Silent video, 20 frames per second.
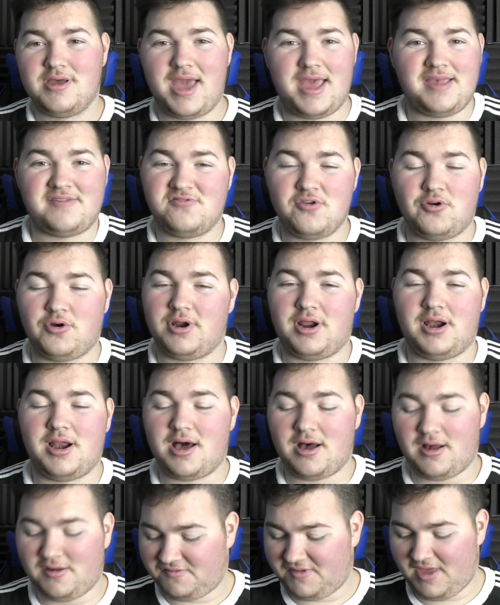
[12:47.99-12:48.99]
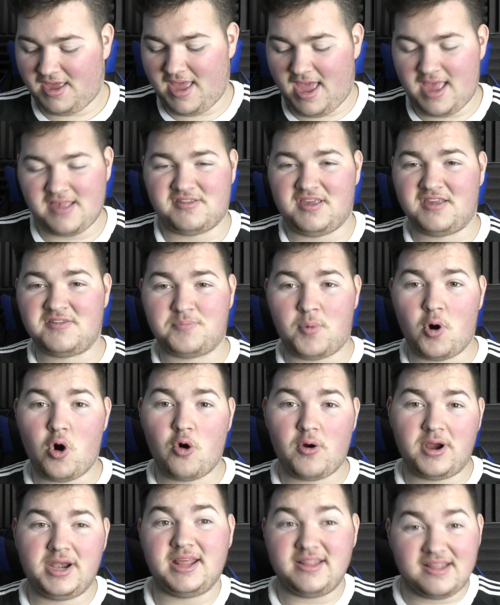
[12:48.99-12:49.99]
It's not going to last. It's
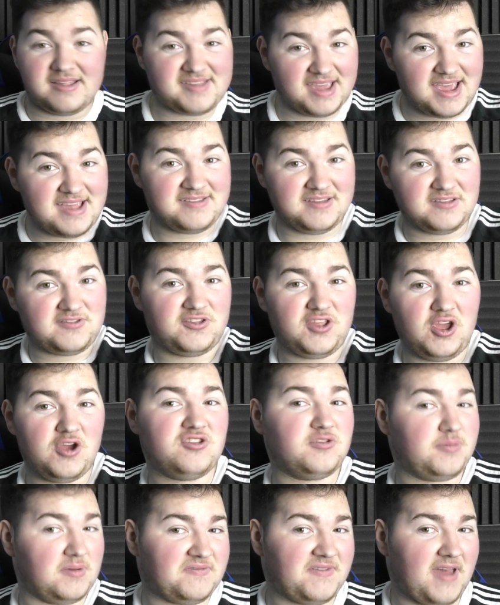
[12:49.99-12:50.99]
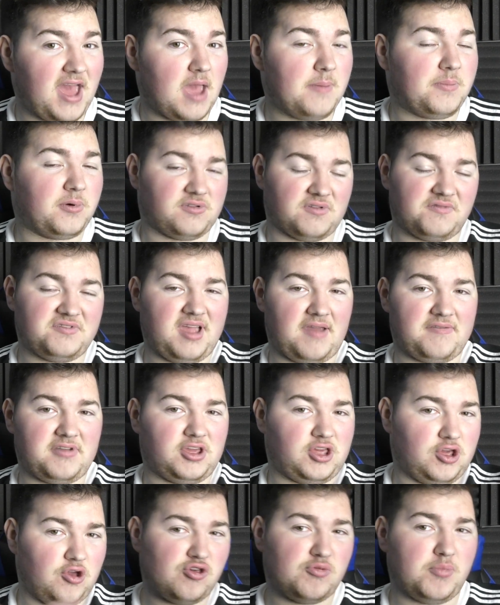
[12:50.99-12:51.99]
boring and it's easier to do, to be fair, because obviously having
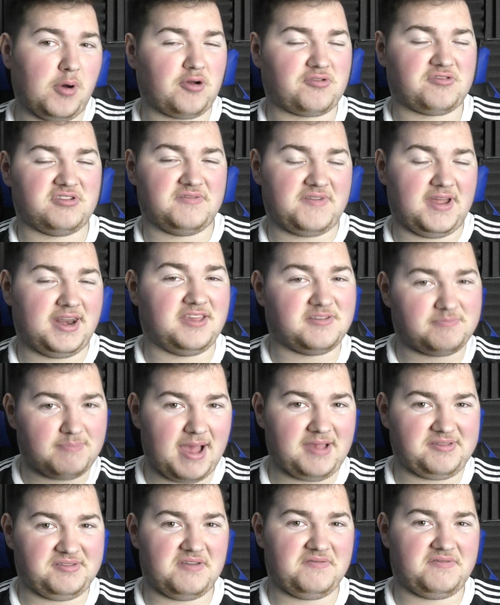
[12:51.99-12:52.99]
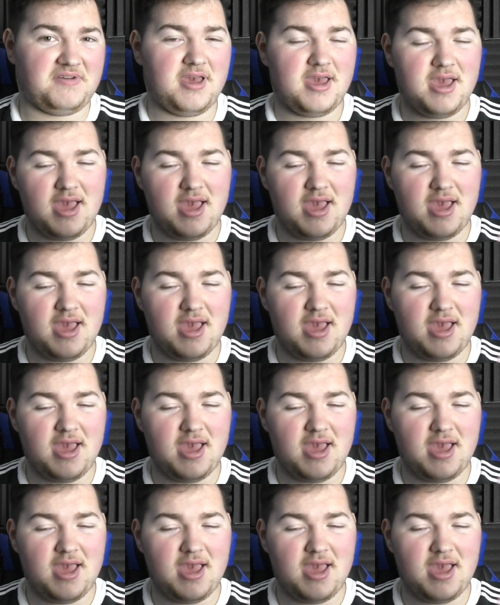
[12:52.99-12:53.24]
a huge boxing event is massive